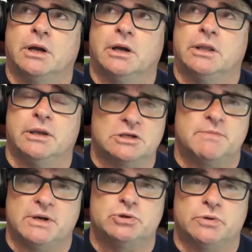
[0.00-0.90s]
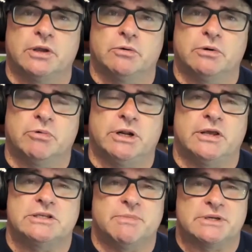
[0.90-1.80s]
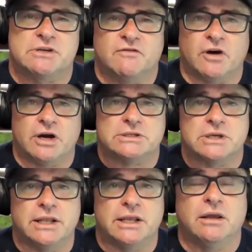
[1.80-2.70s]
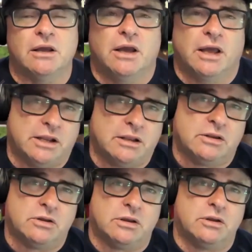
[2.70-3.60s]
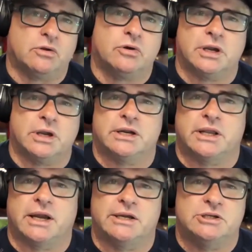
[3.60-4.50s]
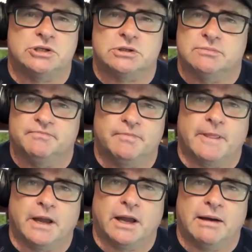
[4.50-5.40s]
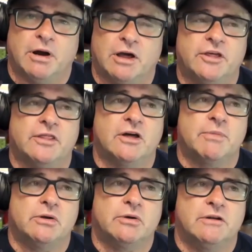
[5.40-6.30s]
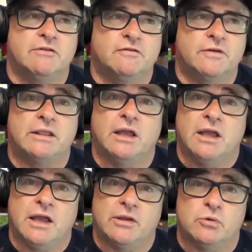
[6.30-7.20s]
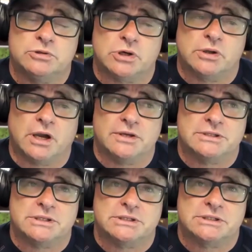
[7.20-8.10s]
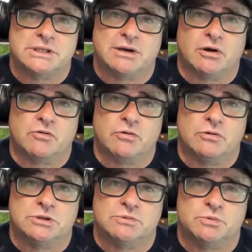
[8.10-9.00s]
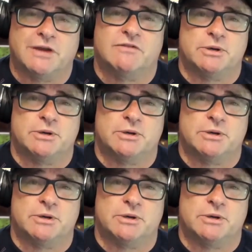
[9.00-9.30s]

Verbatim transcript: just make sure that you are ready. That's the best advice. And then you can get an agent. I think they'll be looking, and also now there's this thing on cruise ships where you have to be a